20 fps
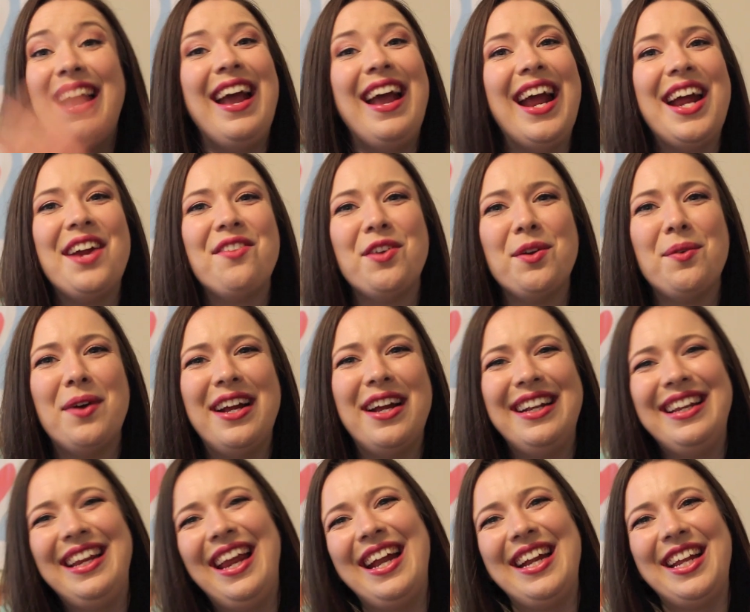Hey
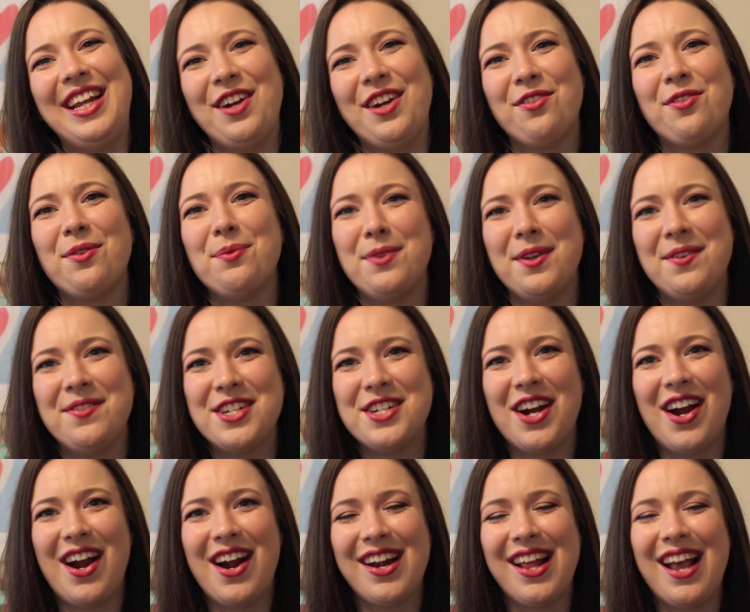everyone, Katie here from Thrift Your
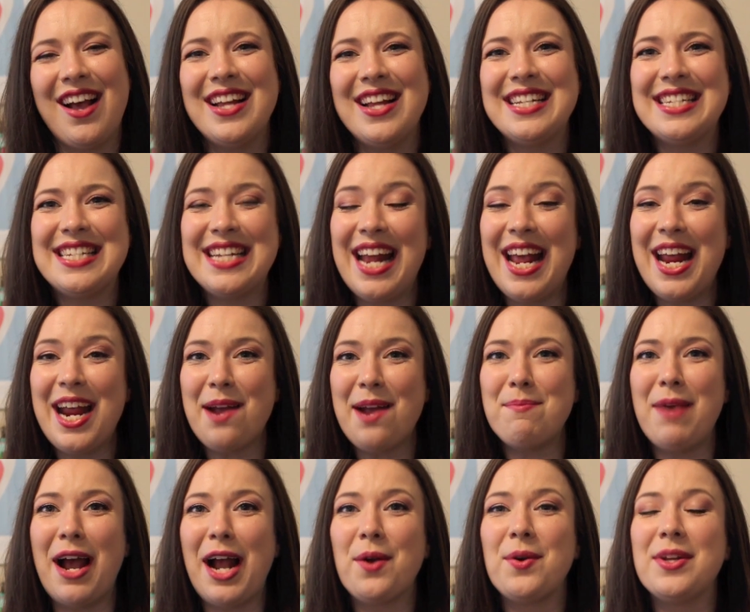Heart Out, and today I'm
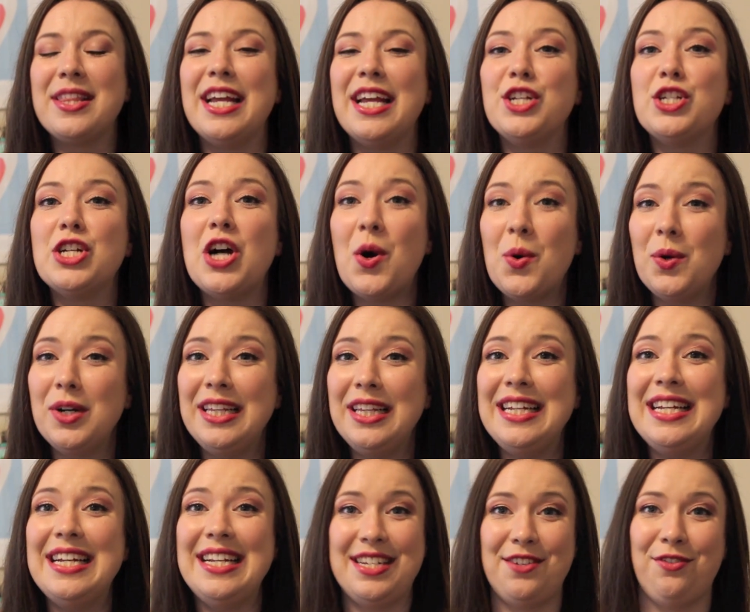back with a
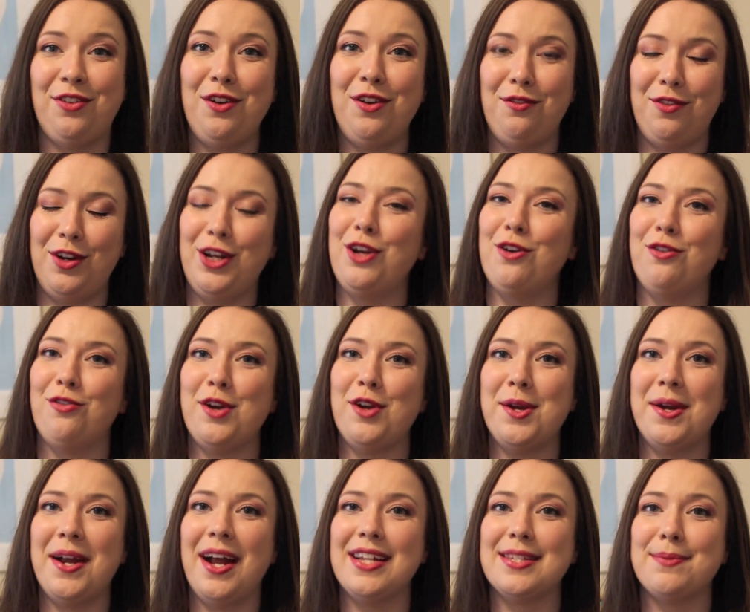totally different video for
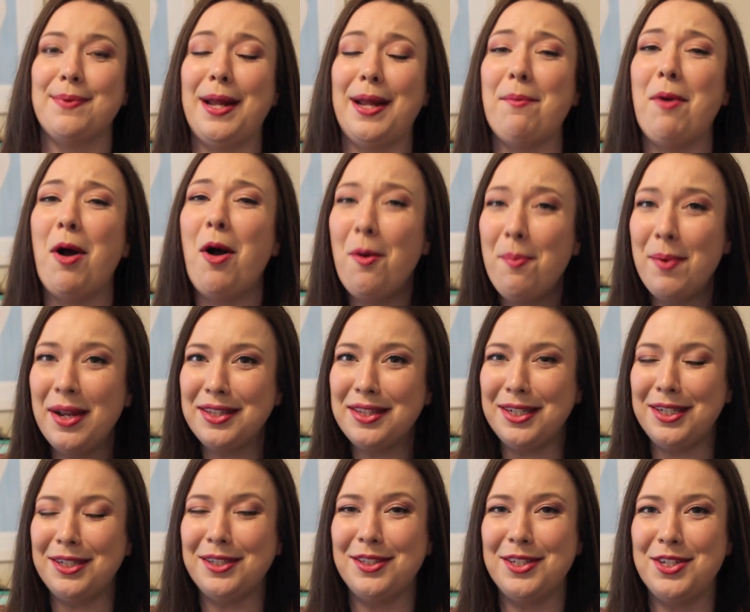you guys, but I'm hoping
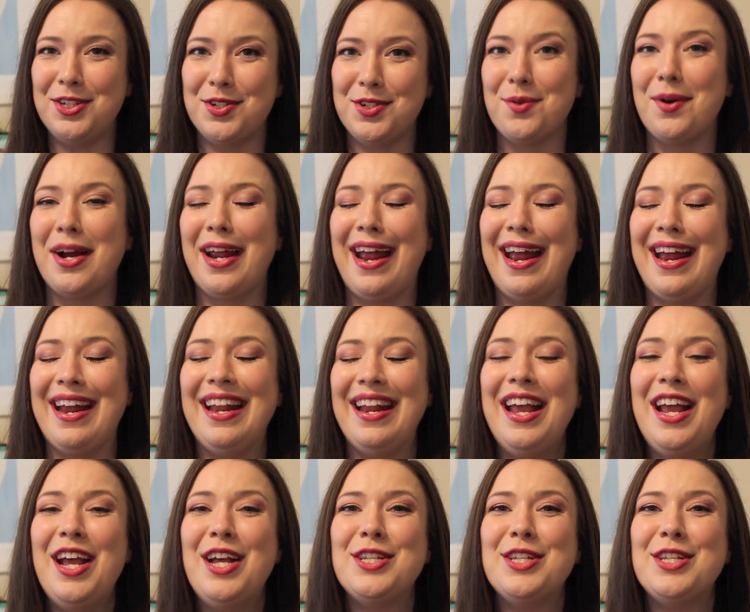that you'll enjoy it.